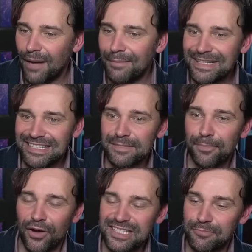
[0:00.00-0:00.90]
I'm a bit
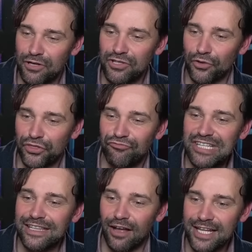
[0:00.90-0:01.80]
disappointed we only got
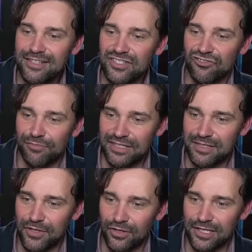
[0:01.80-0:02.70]
3 lines from it,
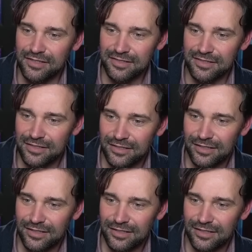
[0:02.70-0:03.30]
to be honest.